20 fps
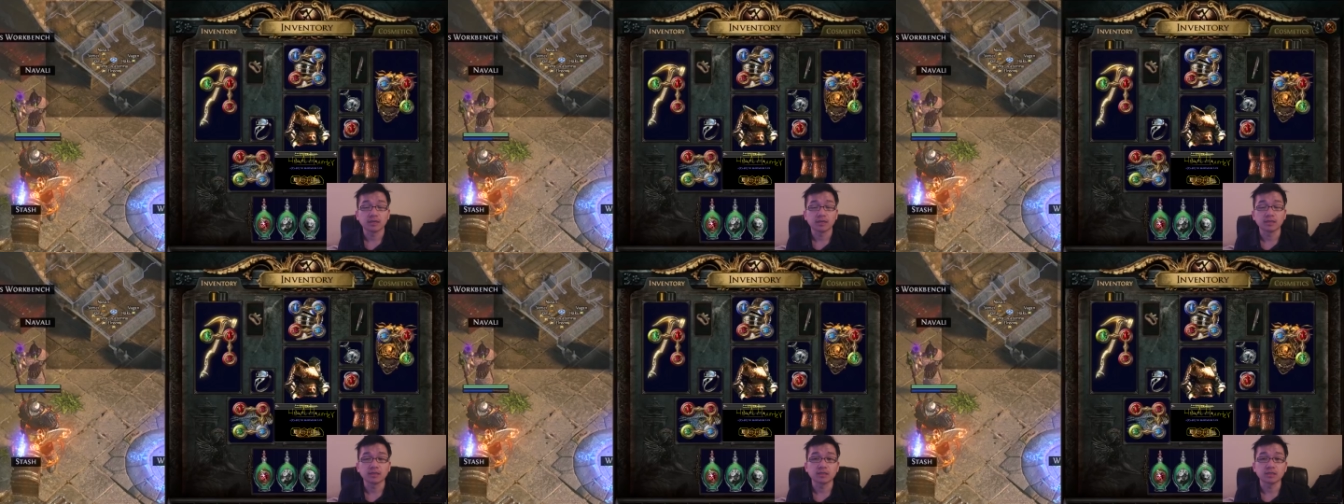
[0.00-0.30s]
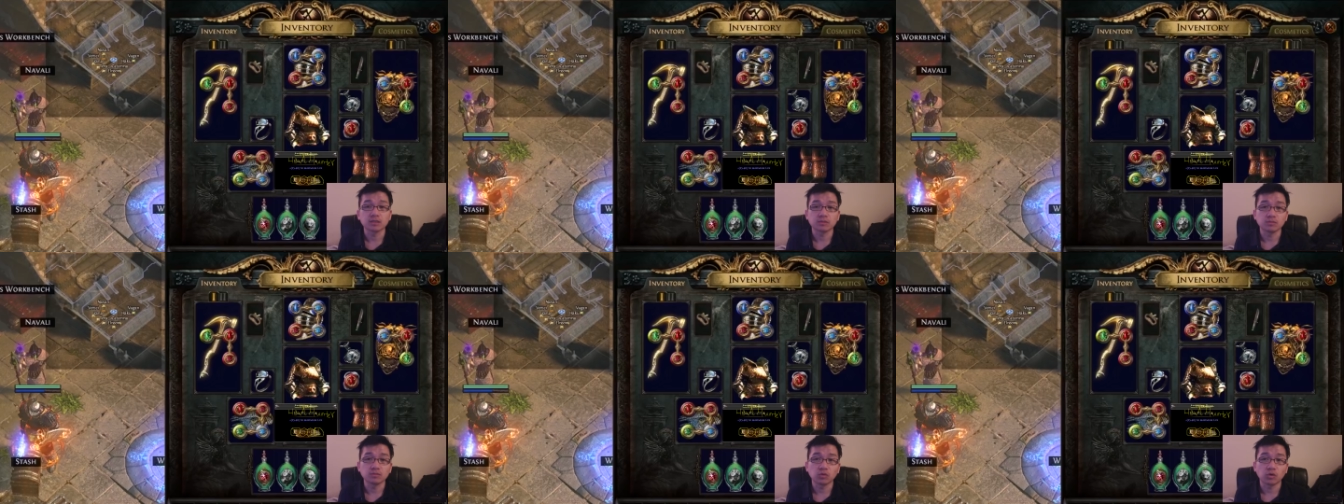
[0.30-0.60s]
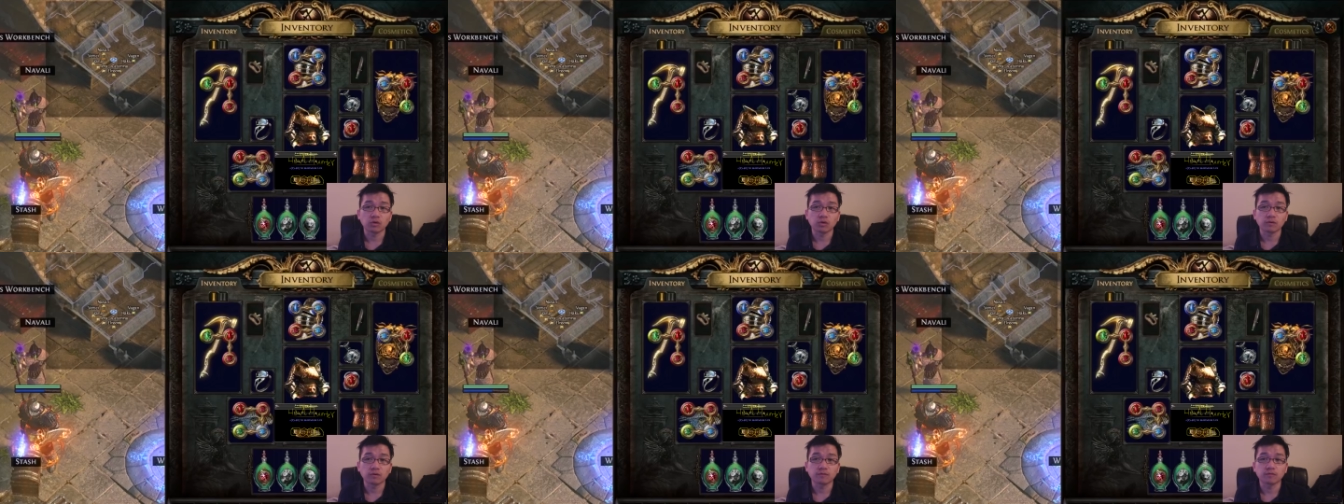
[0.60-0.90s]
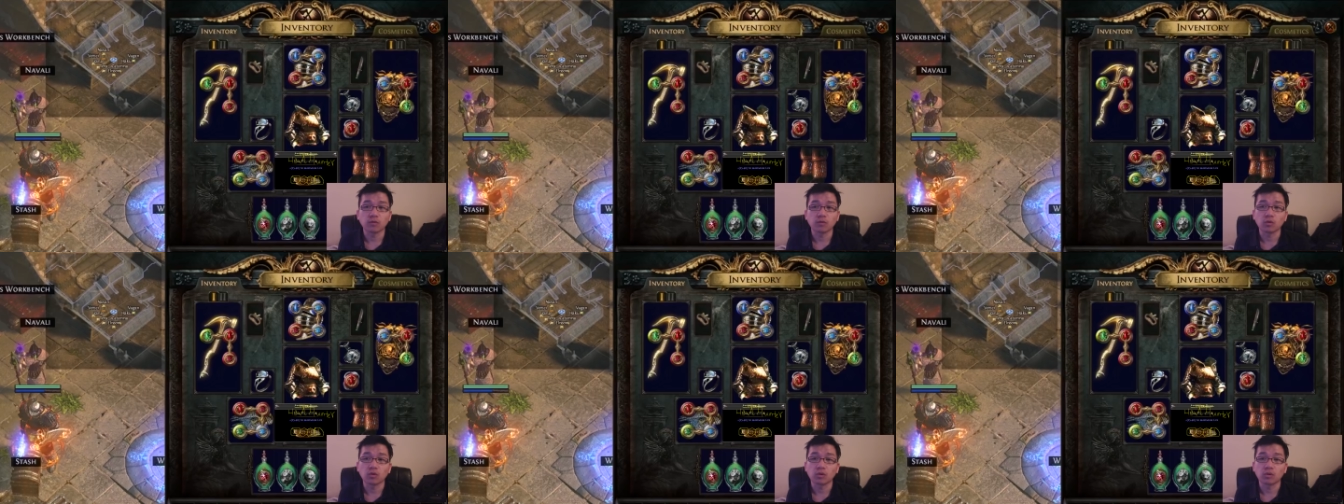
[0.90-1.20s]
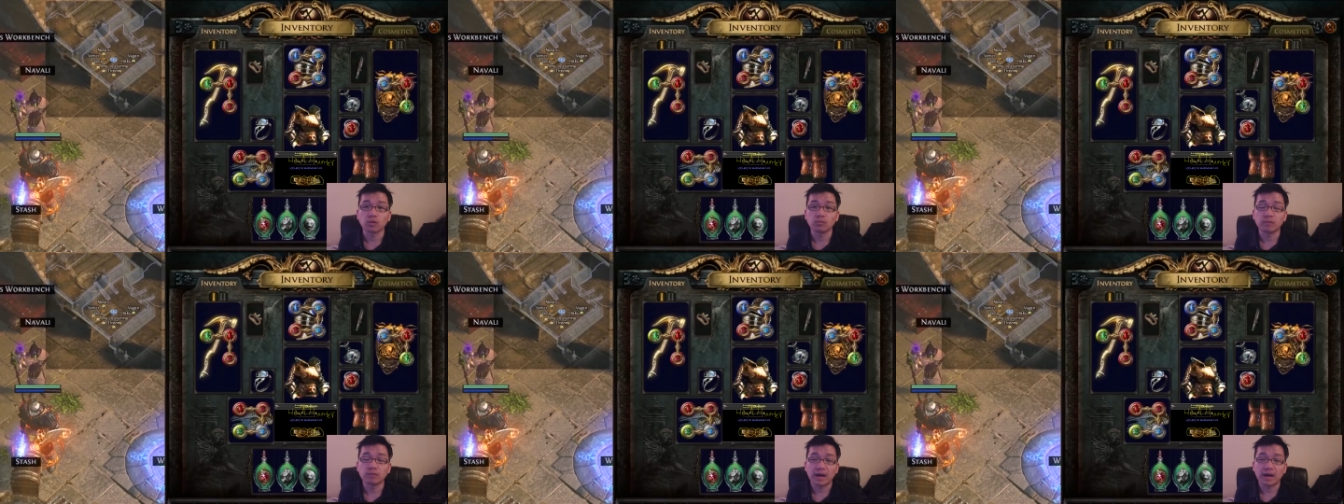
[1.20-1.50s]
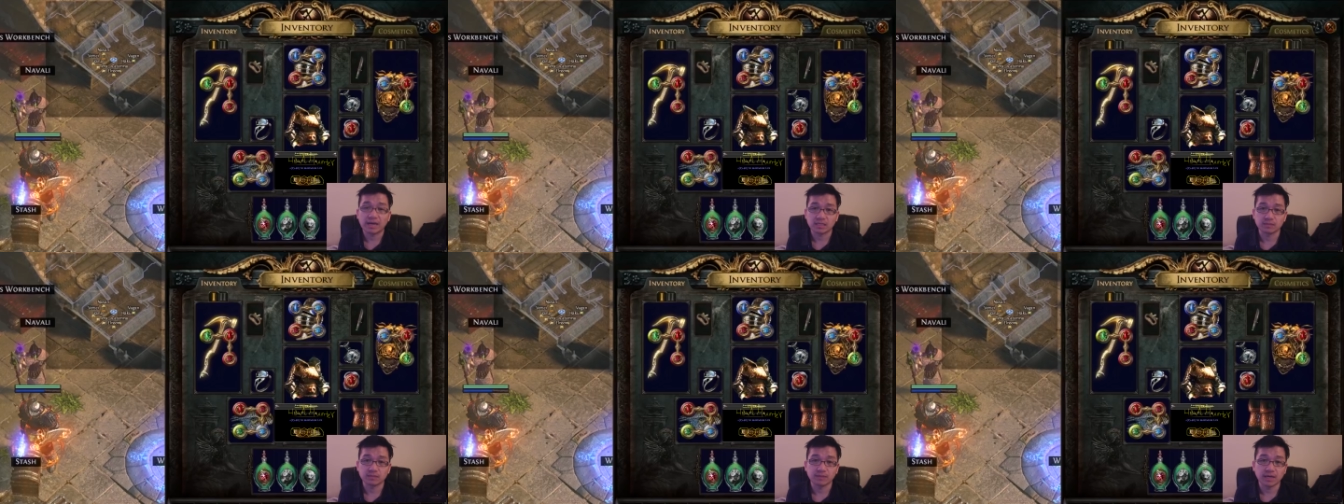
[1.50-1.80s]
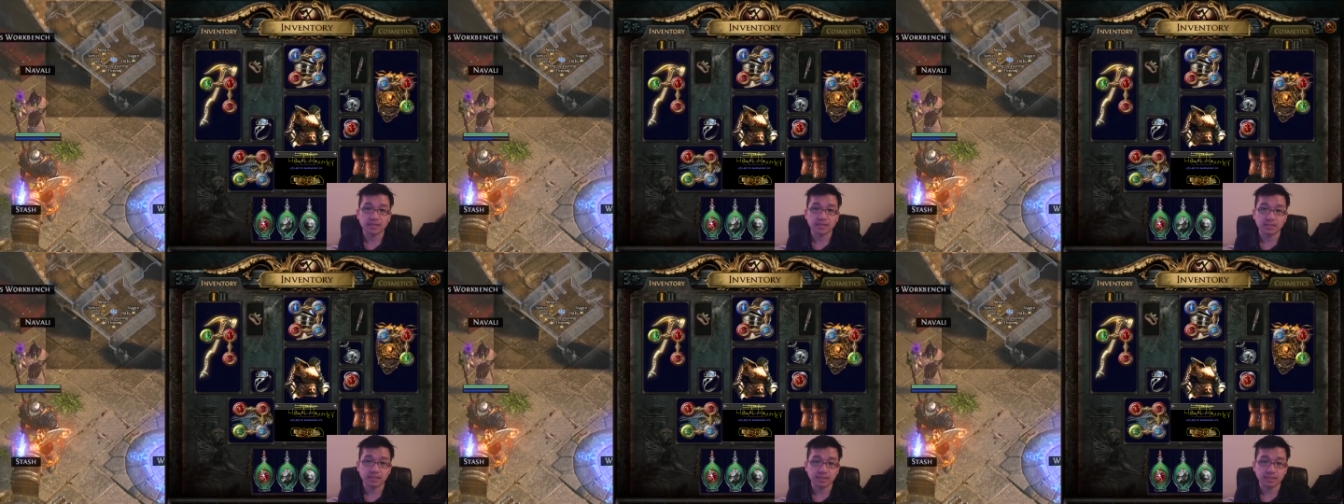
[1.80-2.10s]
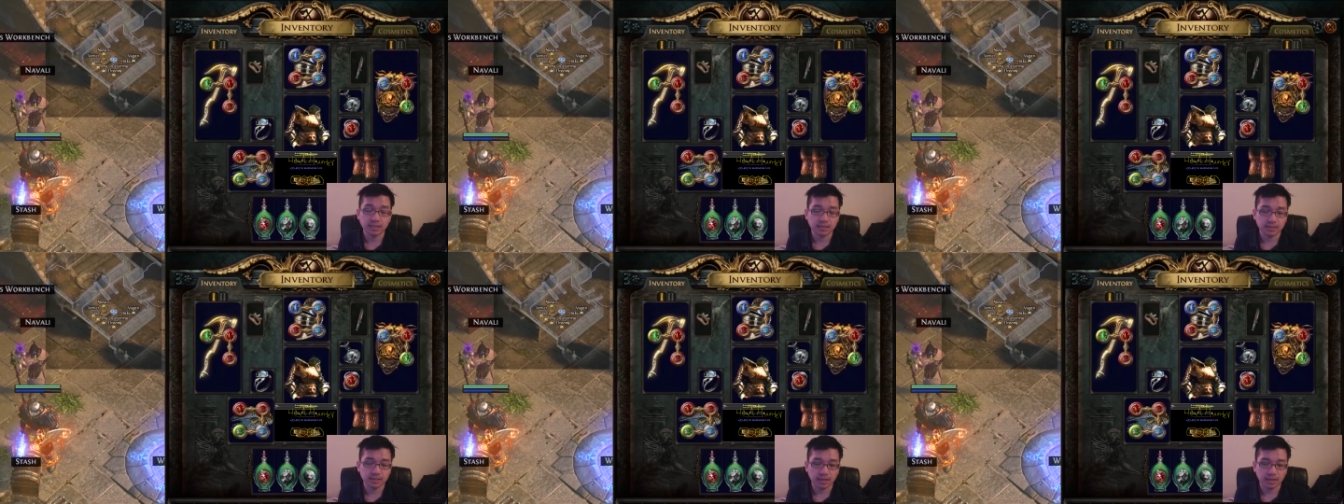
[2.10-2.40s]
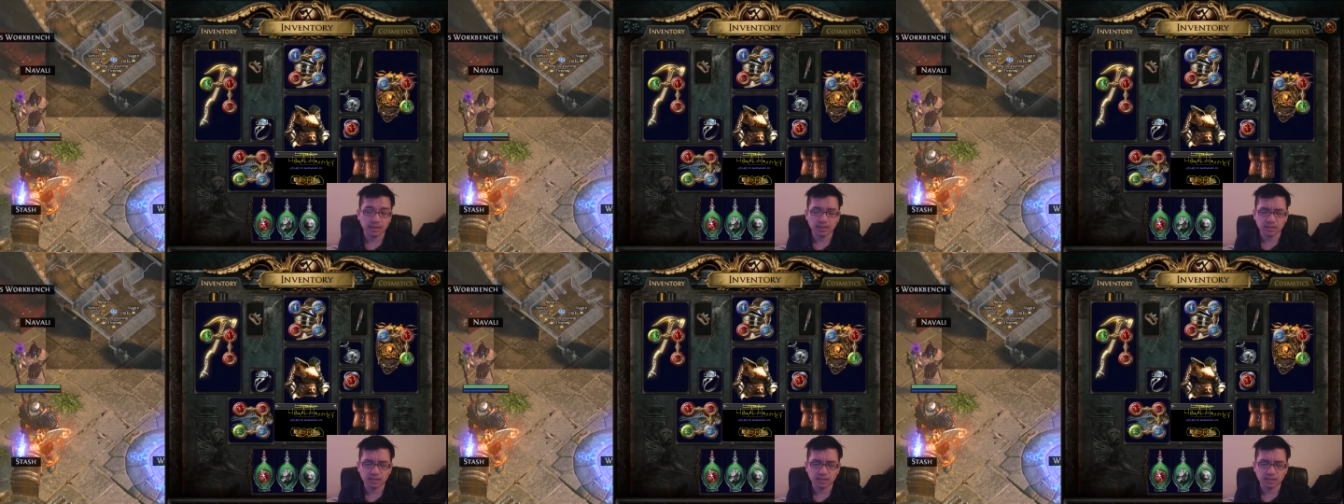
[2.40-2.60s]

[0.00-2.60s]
It is more for maximizing it.